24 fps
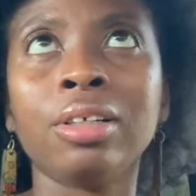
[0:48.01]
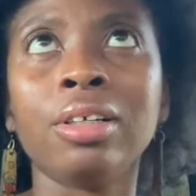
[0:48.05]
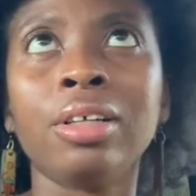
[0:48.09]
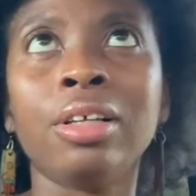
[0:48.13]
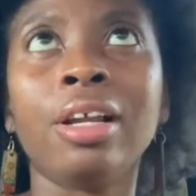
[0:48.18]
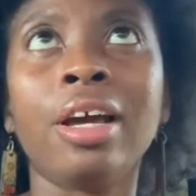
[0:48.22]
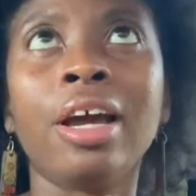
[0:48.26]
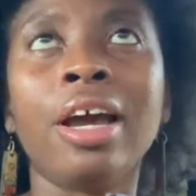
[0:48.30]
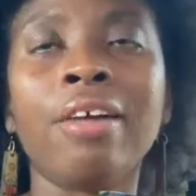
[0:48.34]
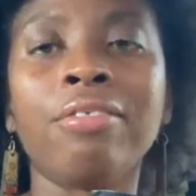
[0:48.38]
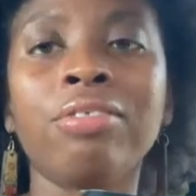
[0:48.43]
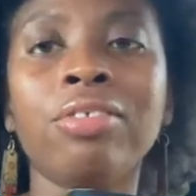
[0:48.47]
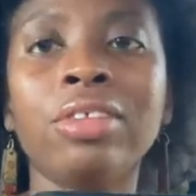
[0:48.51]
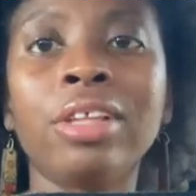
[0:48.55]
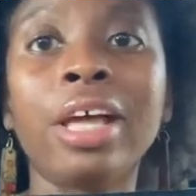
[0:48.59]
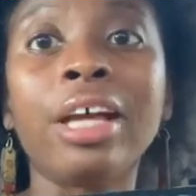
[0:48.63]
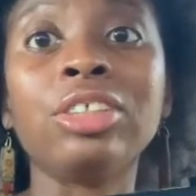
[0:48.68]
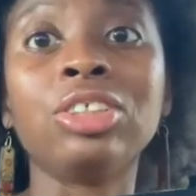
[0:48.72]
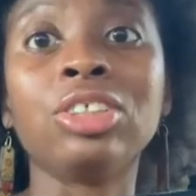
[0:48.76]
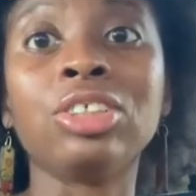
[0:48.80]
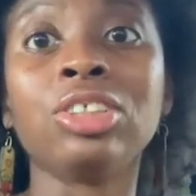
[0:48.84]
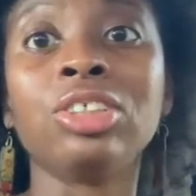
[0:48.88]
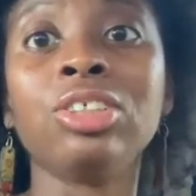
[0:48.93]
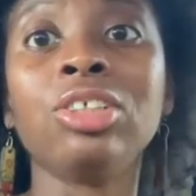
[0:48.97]
And I have to
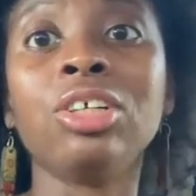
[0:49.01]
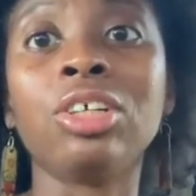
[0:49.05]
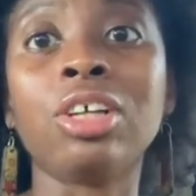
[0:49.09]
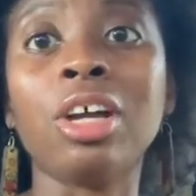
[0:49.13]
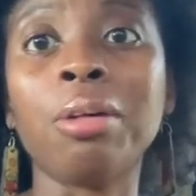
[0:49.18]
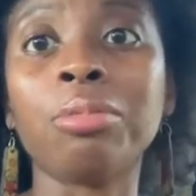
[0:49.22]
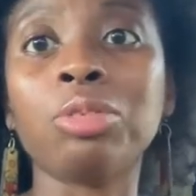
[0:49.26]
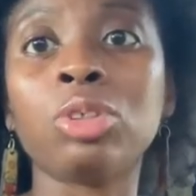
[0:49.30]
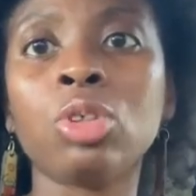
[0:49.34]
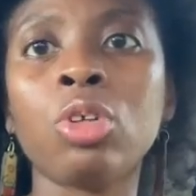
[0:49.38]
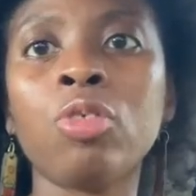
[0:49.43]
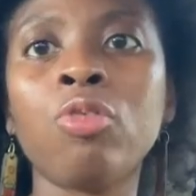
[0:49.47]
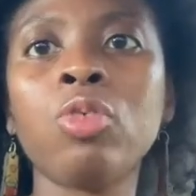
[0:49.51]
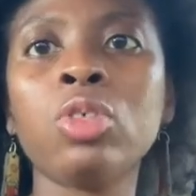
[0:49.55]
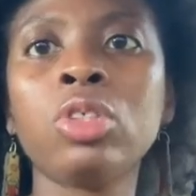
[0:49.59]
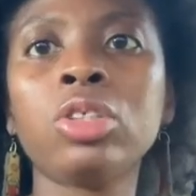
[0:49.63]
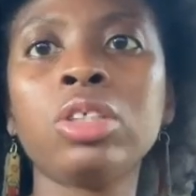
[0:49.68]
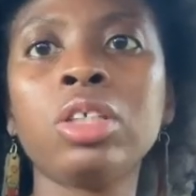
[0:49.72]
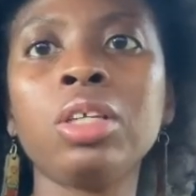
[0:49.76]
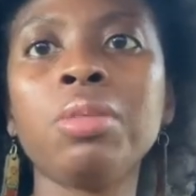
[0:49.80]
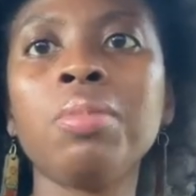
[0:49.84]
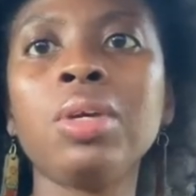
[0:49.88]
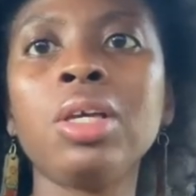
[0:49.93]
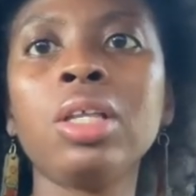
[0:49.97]
like just look up. So if you
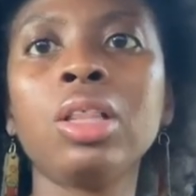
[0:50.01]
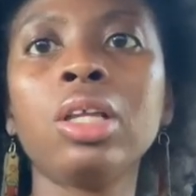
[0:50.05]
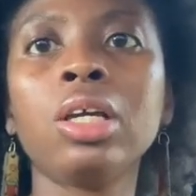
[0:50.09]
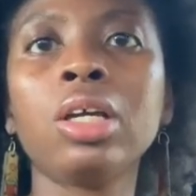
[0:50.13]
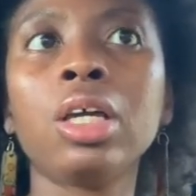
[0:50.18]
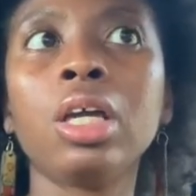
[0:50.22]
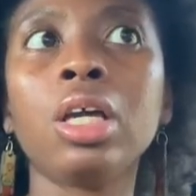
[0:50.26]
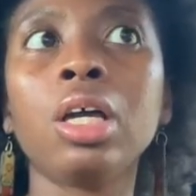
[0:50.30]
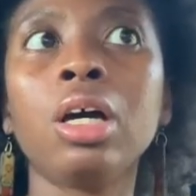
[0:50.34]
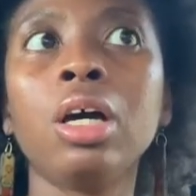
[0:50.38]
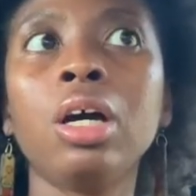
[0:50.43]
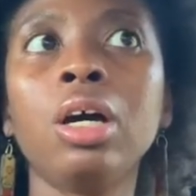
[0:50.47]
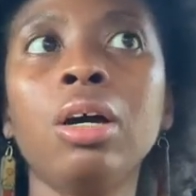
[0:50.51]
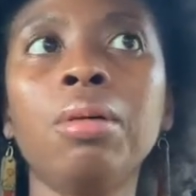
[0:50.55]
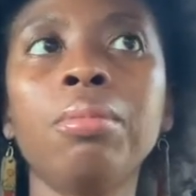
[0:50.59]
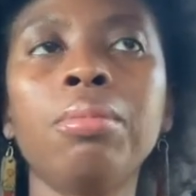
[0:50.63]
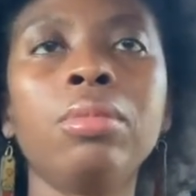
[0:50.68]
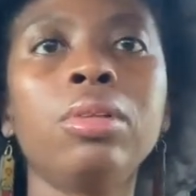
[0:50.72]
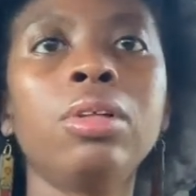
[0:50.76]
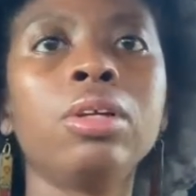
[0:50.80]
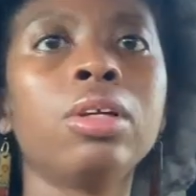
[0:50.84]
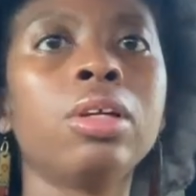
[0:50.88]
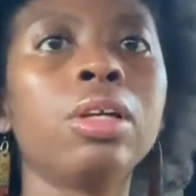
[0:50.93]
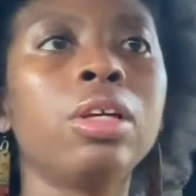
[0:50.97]
see me looking up,
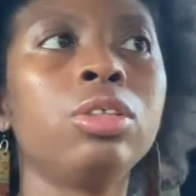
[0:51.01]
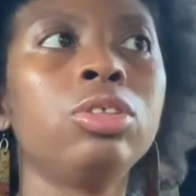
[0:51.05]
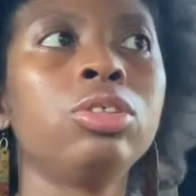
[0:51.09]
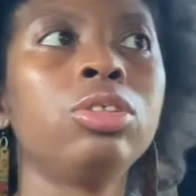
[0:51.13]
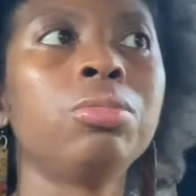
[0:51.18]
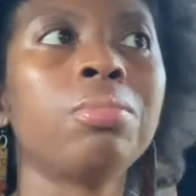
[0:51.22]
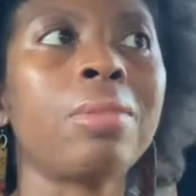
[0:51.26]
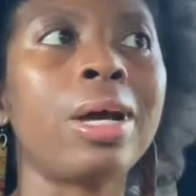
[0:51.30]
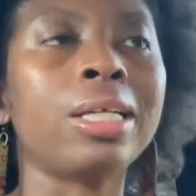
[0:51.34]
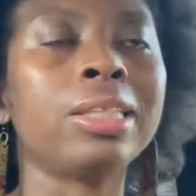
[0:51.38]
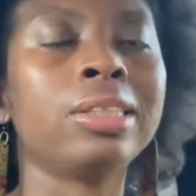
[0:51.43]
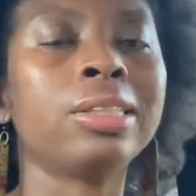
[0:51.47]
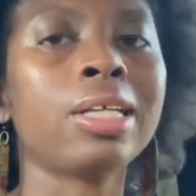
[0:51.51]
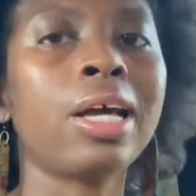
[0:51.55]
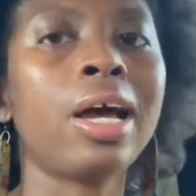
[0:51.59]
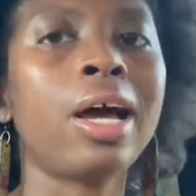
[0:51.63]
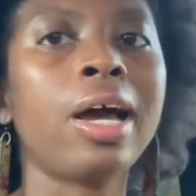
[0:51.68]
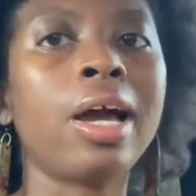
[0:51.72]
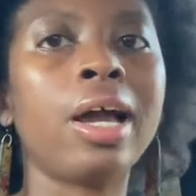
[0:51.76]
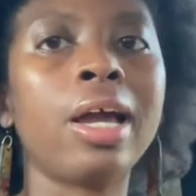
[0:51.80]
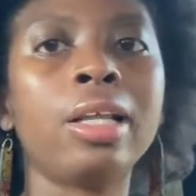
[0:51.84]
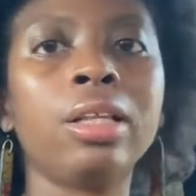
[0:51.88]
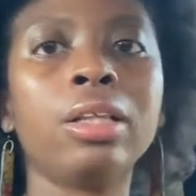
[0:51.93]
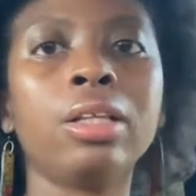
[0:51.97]
looking to my
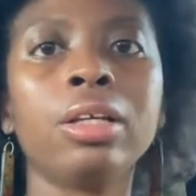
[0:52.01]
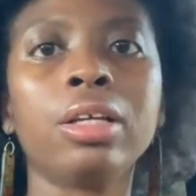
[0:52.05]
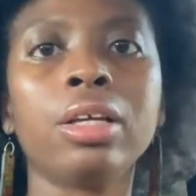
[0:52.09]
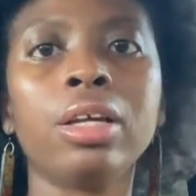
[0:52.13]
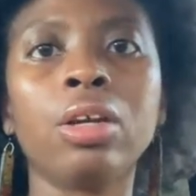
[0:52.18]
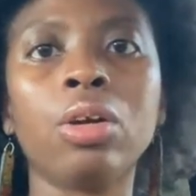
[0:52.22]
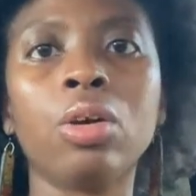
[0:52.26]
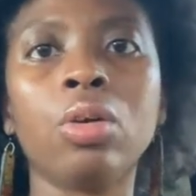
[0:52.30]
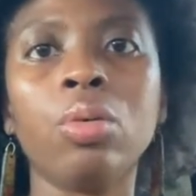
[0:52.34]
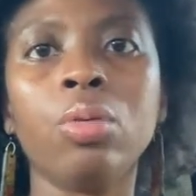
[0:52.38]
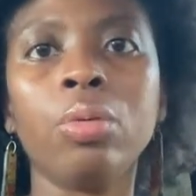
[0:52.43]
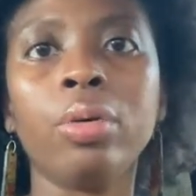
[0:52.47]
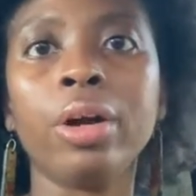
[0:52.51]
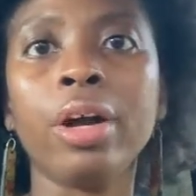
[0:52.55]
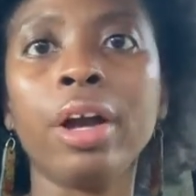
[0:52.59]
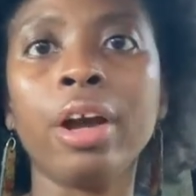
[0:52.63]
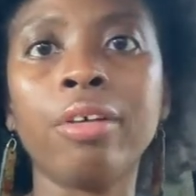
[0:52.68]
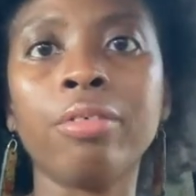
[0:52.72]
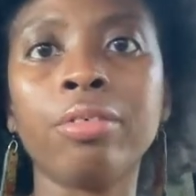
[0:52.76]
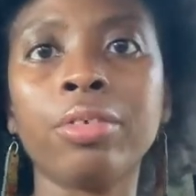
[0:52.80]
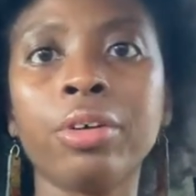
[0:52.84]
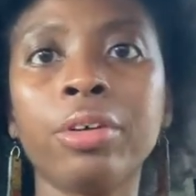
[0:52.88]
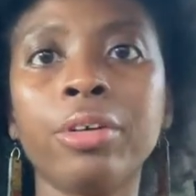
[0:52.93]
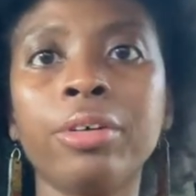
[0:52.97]
side, looking
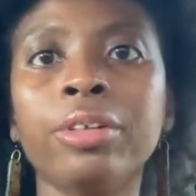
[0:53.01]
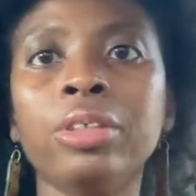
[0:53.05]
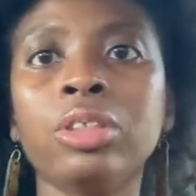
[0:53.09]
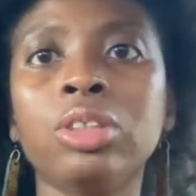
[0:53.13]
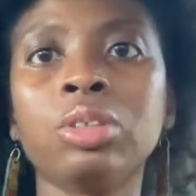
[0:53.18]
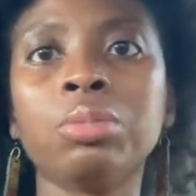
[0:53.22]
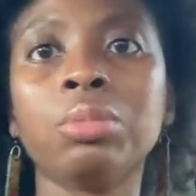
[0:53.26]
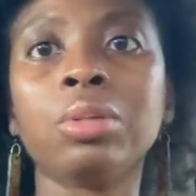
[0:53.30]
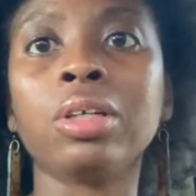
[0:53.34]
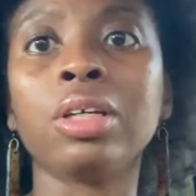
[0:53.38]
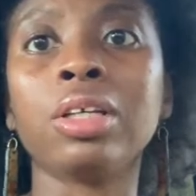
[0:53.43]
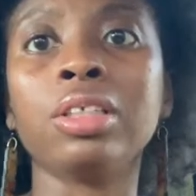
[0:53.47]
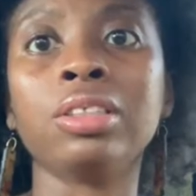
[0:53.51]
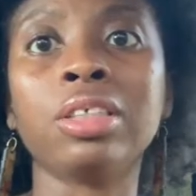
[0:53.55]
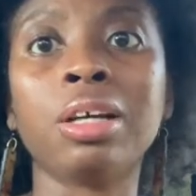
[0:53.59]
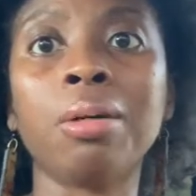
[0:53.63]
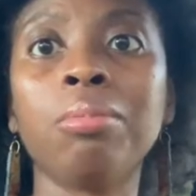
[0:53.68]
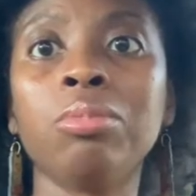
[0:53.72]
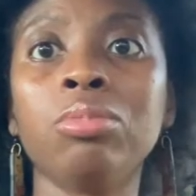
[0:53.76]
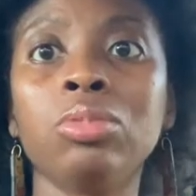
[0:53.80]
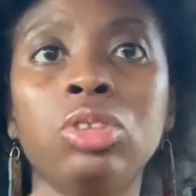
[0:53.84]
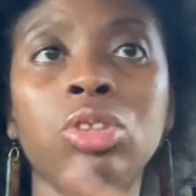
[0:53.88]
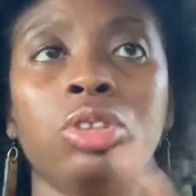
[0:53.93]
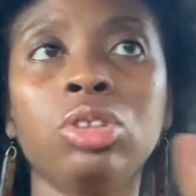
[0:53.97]
wherever, it's because
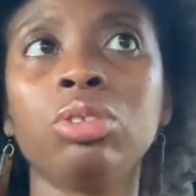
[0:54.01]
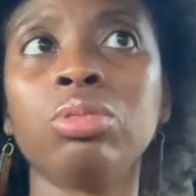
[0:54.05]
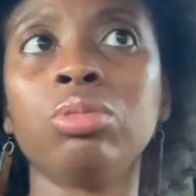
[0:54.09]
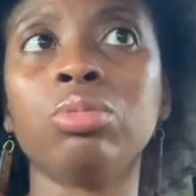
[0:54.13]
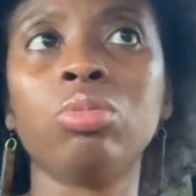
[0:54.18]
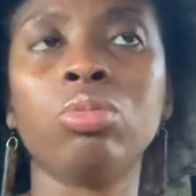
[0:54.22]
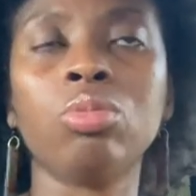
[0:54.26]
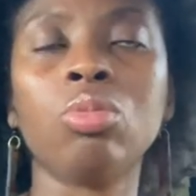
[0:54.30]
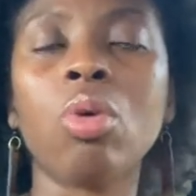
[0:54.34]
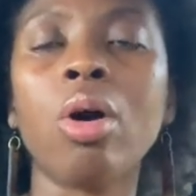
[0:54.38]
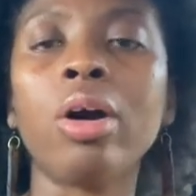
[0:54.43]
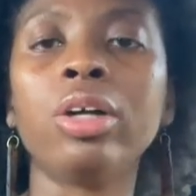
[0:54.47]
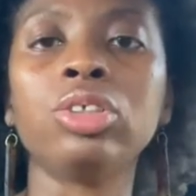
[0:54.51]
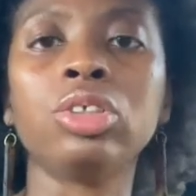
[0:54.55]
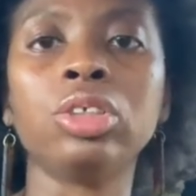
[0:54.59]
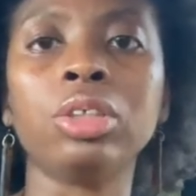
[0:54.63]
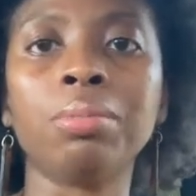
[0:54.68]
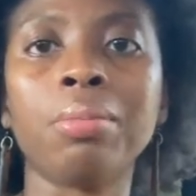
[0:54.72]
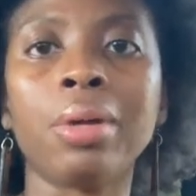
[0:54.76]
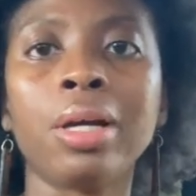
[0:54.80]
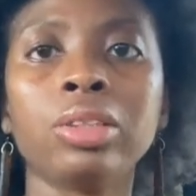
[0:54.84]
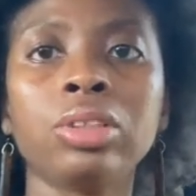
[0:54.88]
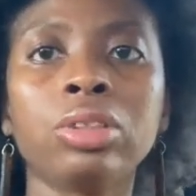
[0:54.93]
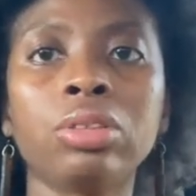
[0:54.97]
I'm just
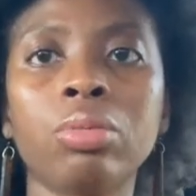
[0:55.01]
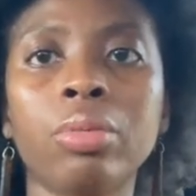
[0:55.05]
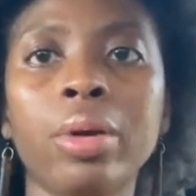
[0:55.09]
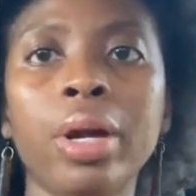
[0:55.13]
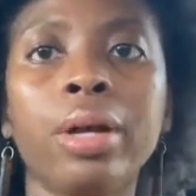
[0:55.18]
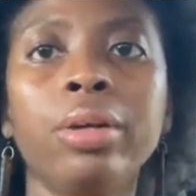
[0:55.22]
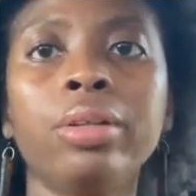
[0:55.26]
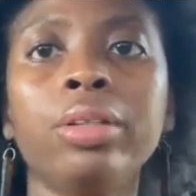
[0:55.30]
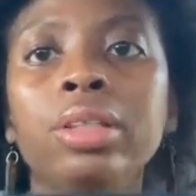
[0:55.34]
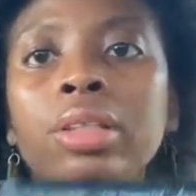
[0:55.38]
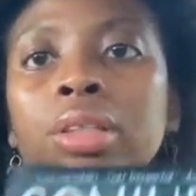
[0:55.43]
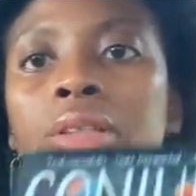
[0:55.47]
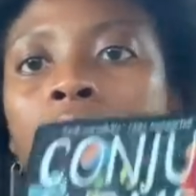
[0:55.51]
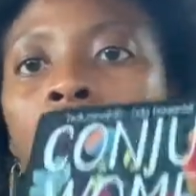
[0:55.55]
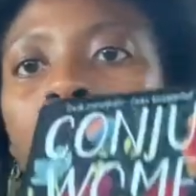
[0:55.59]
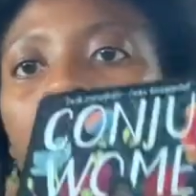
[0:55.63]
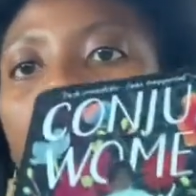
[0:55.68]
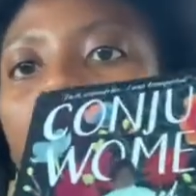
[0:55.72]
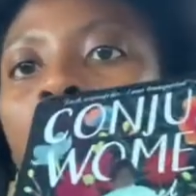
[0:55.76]
watching my surroundings.